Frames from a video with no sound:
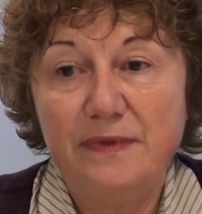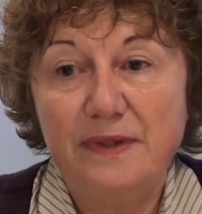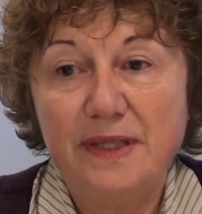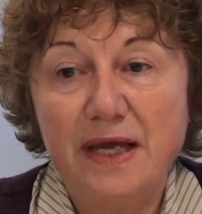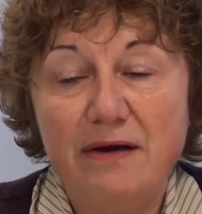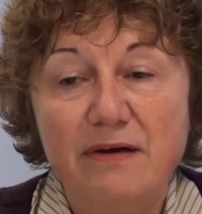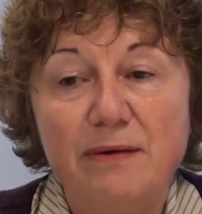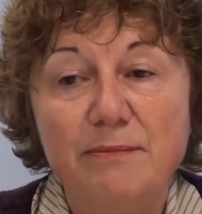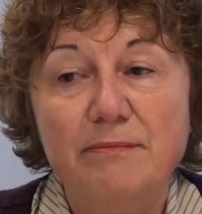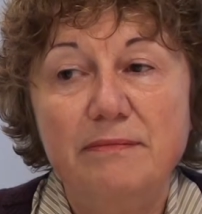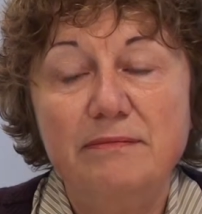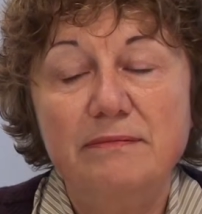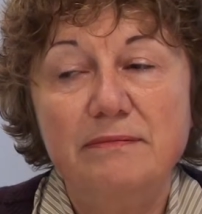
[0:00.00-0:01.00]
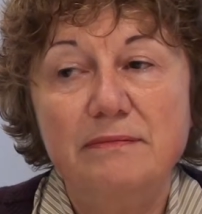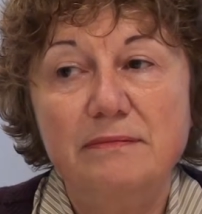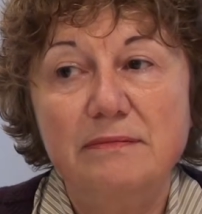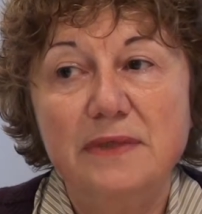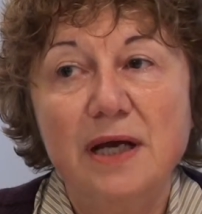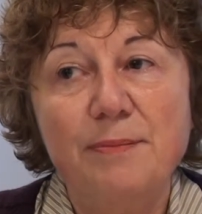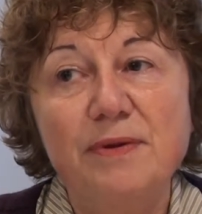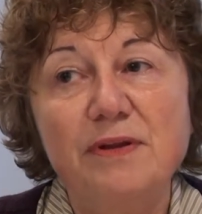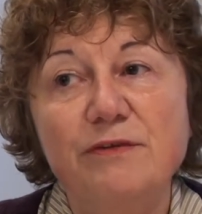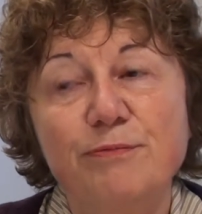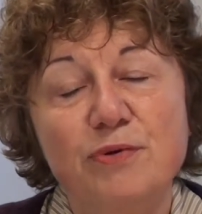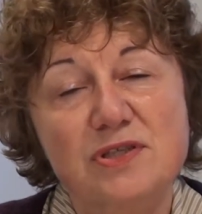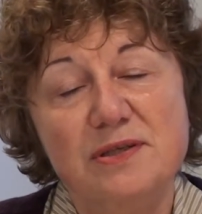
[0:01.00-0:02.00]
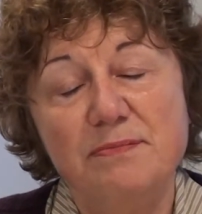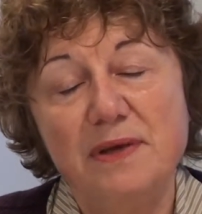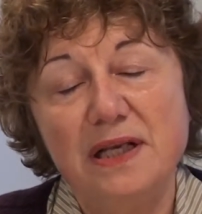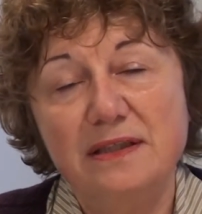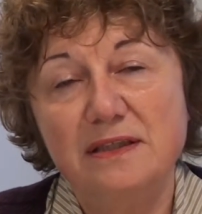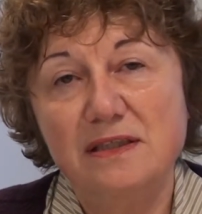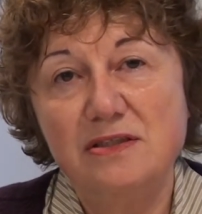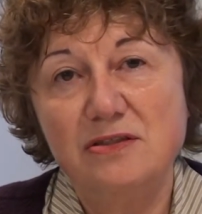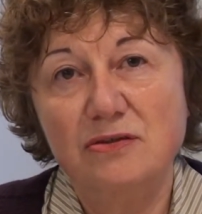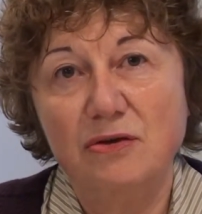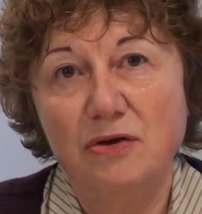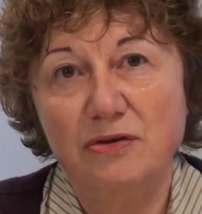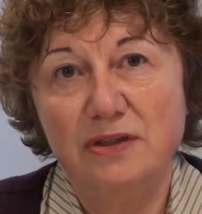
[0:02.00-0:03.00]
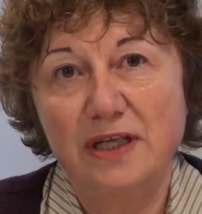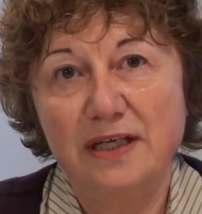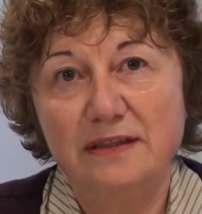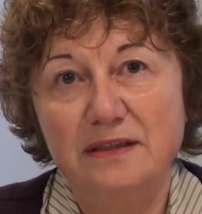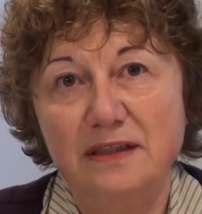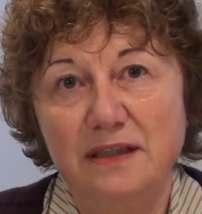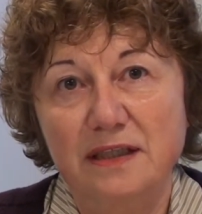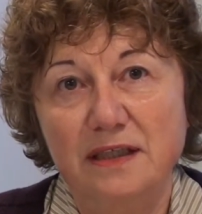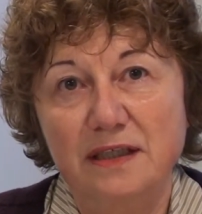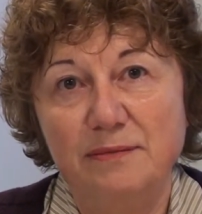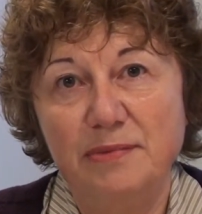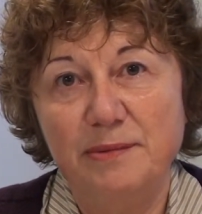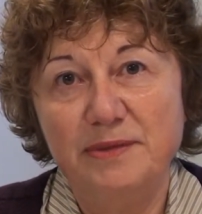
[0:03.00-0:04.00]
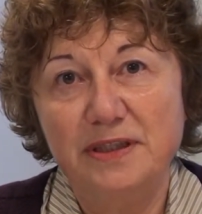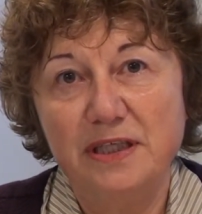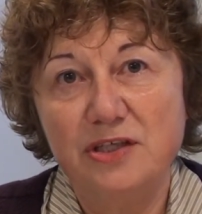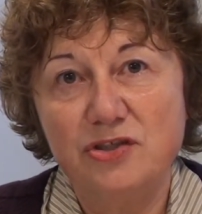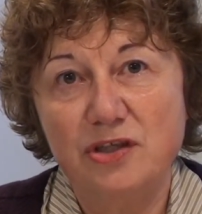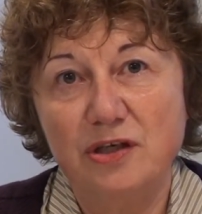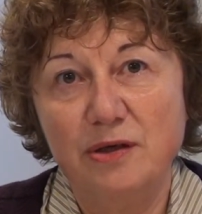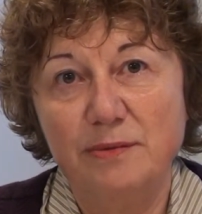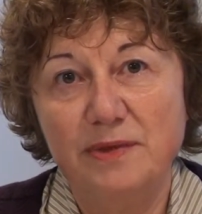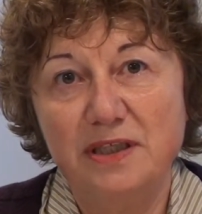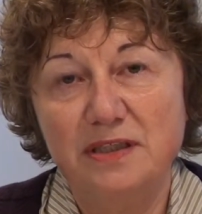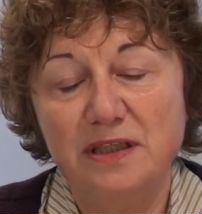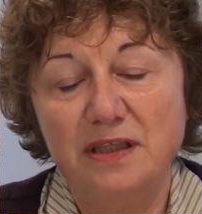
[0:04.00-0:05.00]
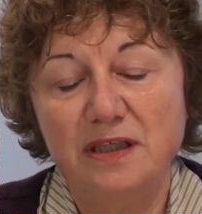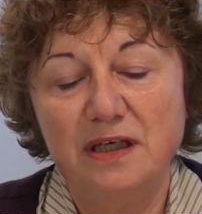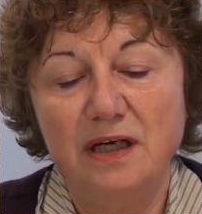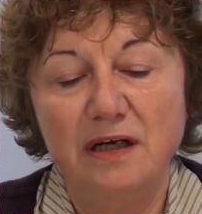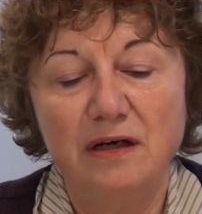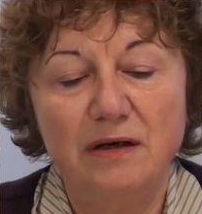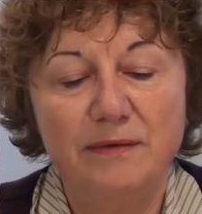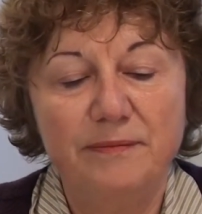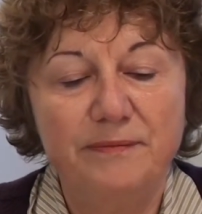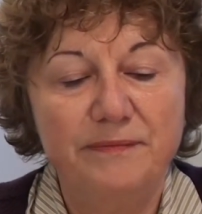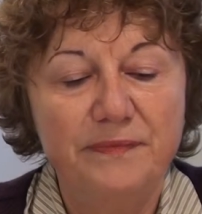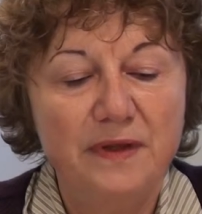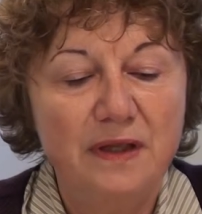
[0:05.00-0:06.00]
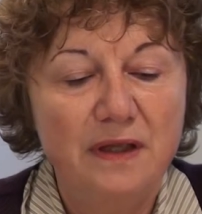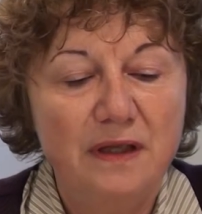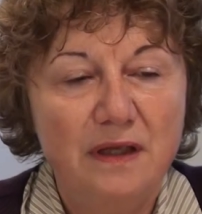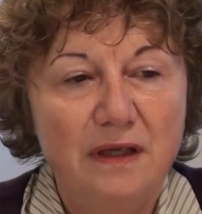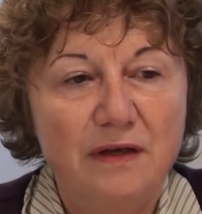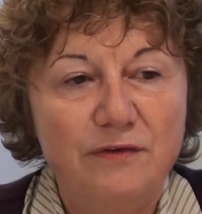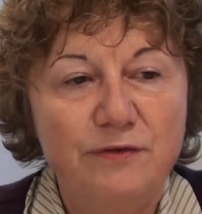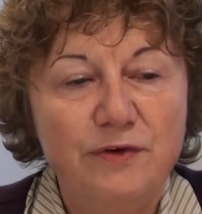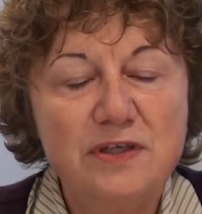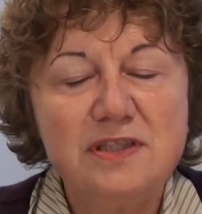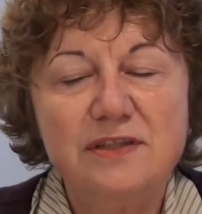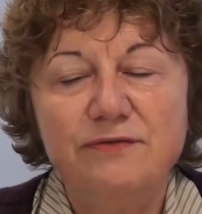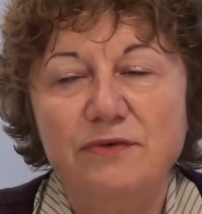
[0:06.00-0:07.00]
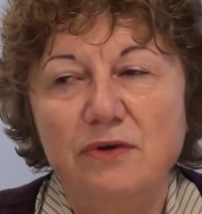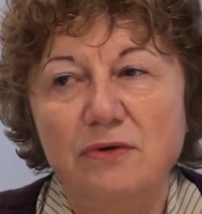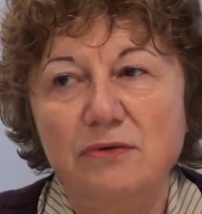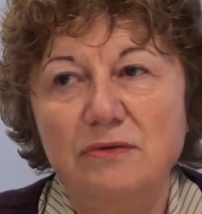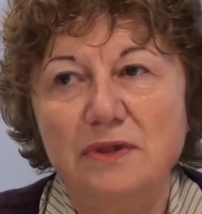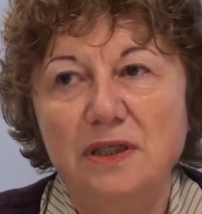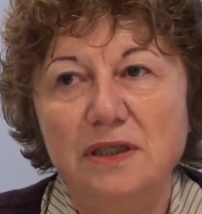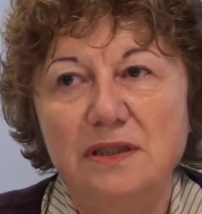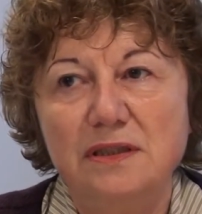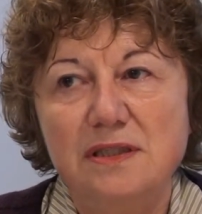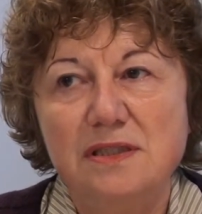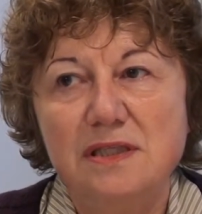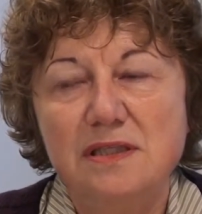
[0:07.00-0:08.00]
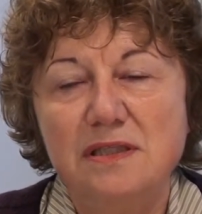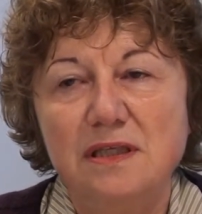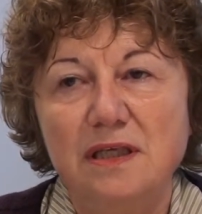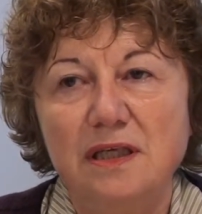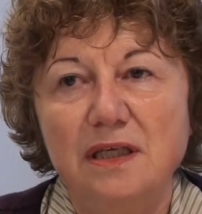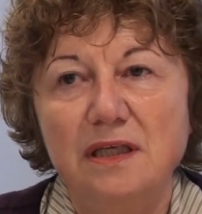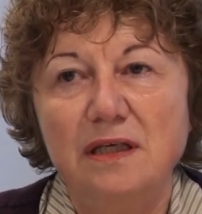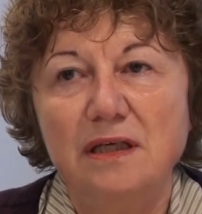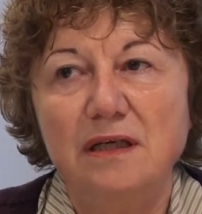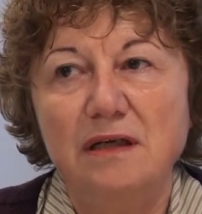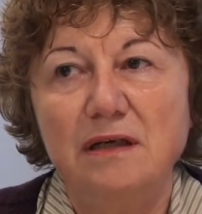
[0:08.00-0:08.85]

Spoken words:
There are couple of possibilities to contact the Implementation Committee. First of all, this is the